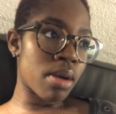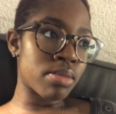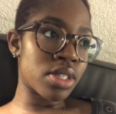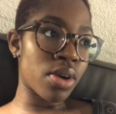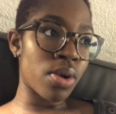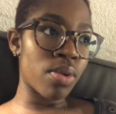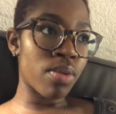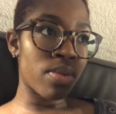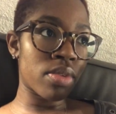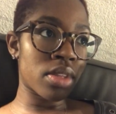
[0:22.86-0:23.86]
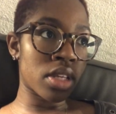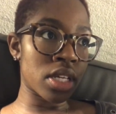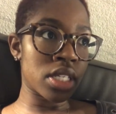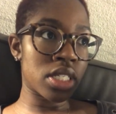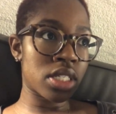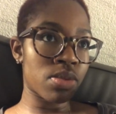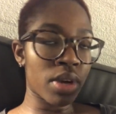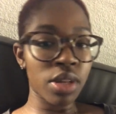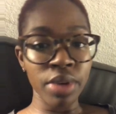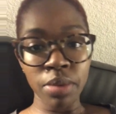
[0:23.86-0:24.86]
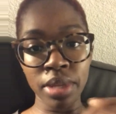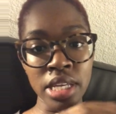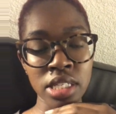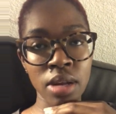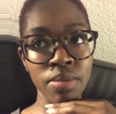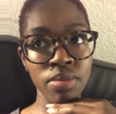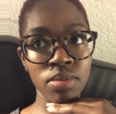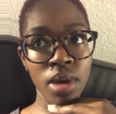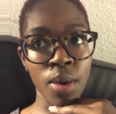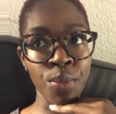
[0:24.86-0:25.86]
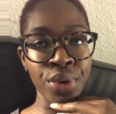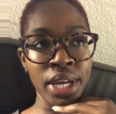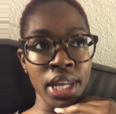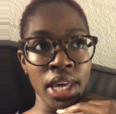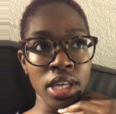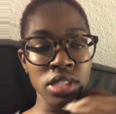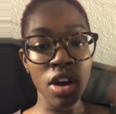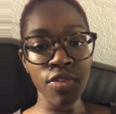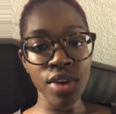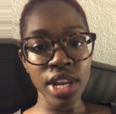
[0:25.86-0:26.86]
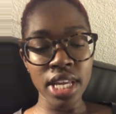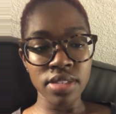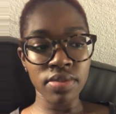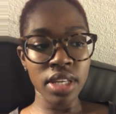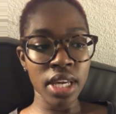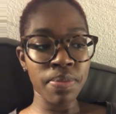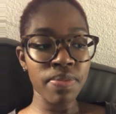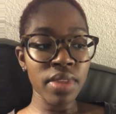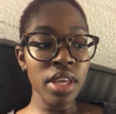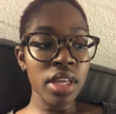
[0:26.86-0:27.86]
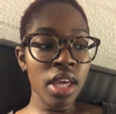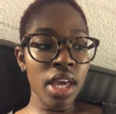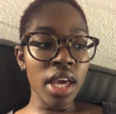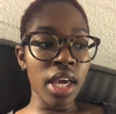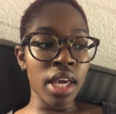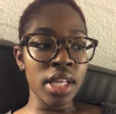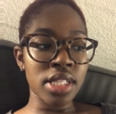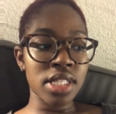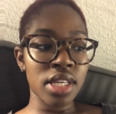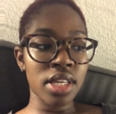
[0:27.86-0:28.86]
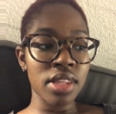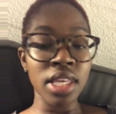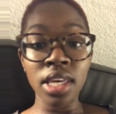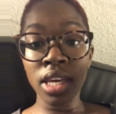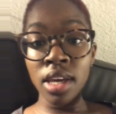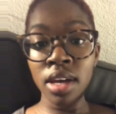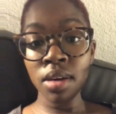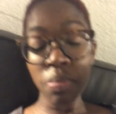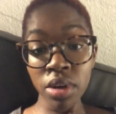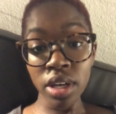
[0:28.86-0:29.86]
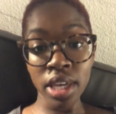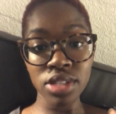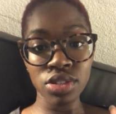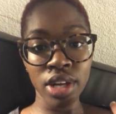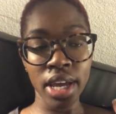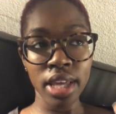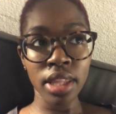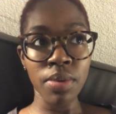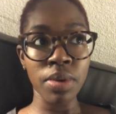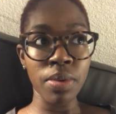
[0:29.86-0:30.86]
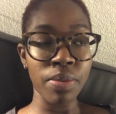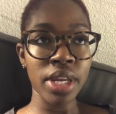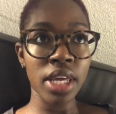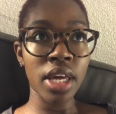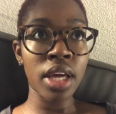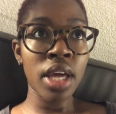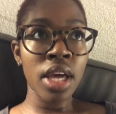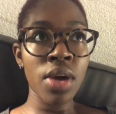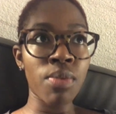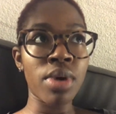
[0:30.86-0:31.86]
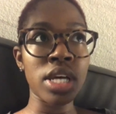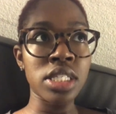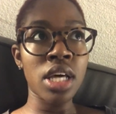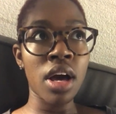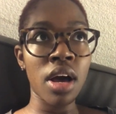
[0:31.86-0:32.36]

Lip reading: So this one of the reading plans that I'm reading is called 40 Days of Lent. And the book yesterday that we were reading was